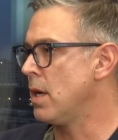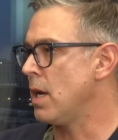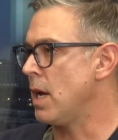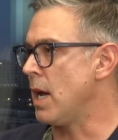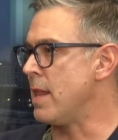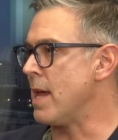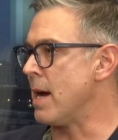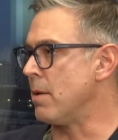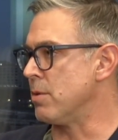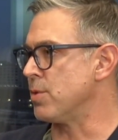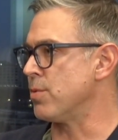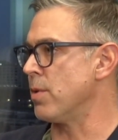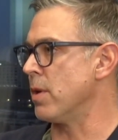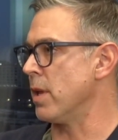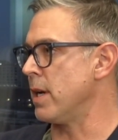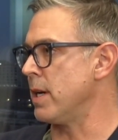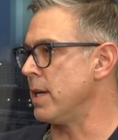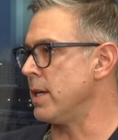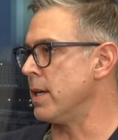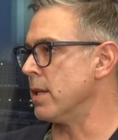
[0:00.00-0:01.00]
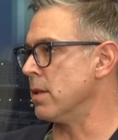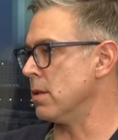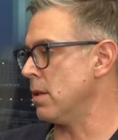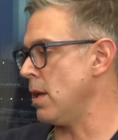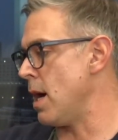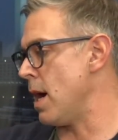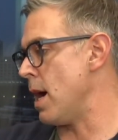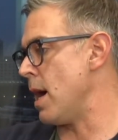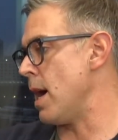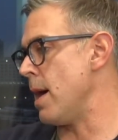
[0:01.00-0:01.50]
that was really
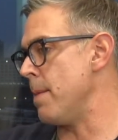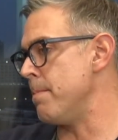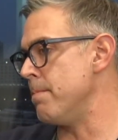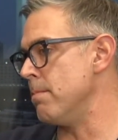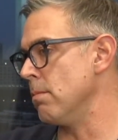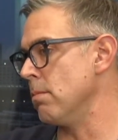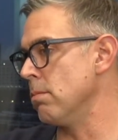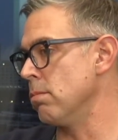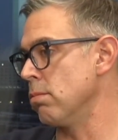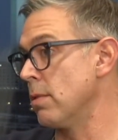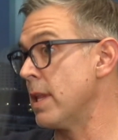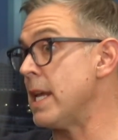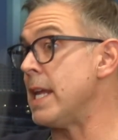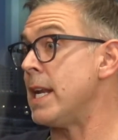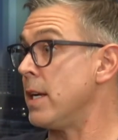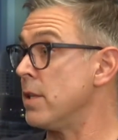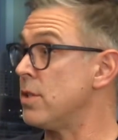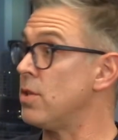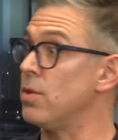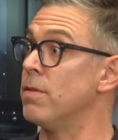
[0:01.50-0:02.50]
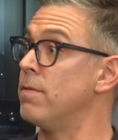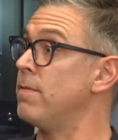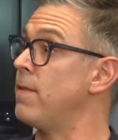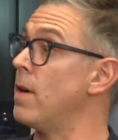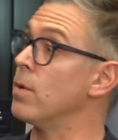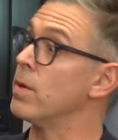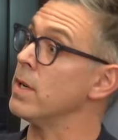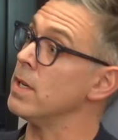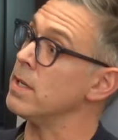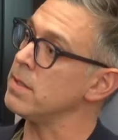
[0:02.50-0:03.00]
leading to a
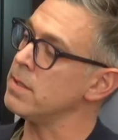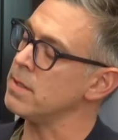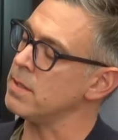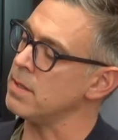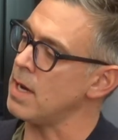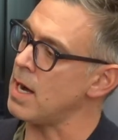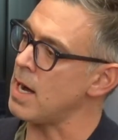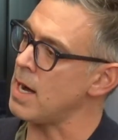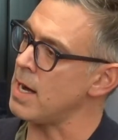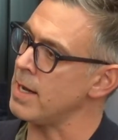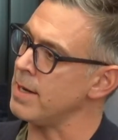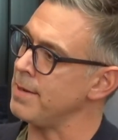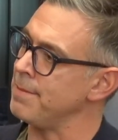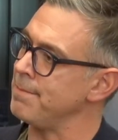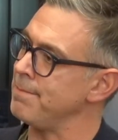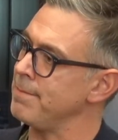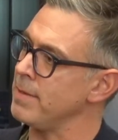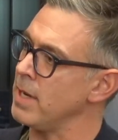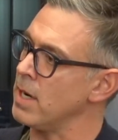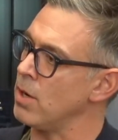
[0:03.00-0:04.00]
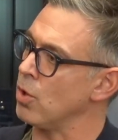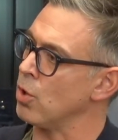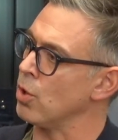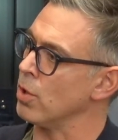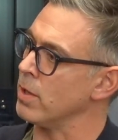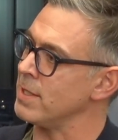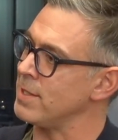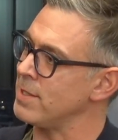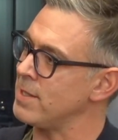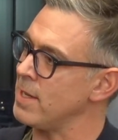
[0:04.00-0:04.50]
focus on
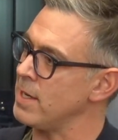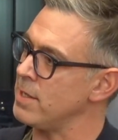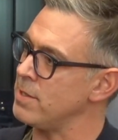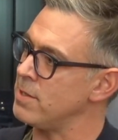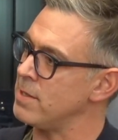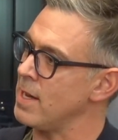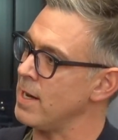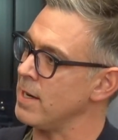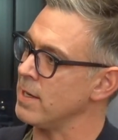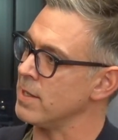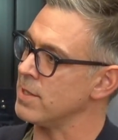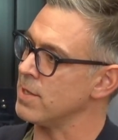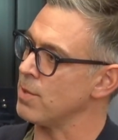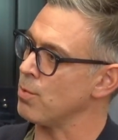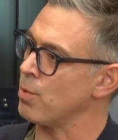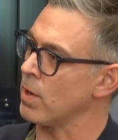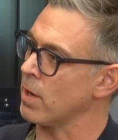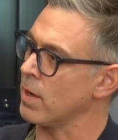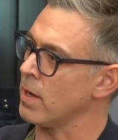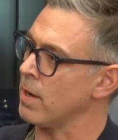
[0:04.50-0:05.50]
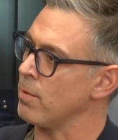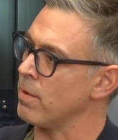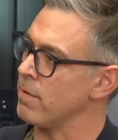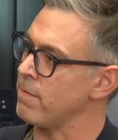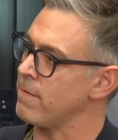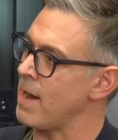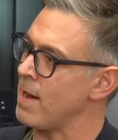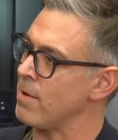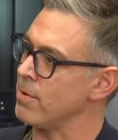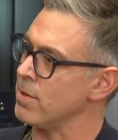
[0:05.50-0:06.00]
early stage things and working with
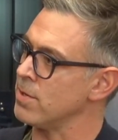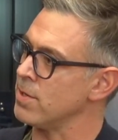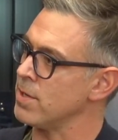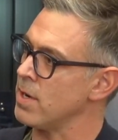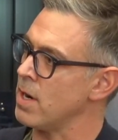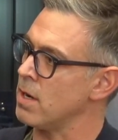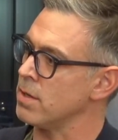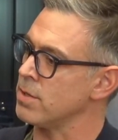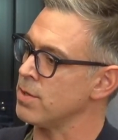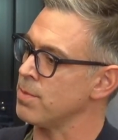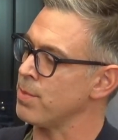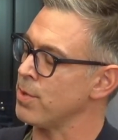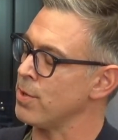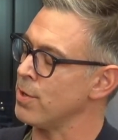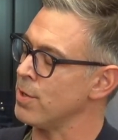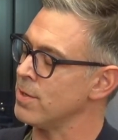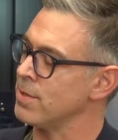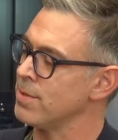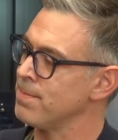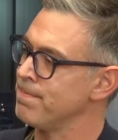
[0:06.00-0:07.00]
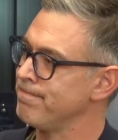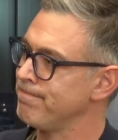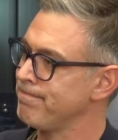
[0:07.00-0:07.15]
founders and entrepreneurs.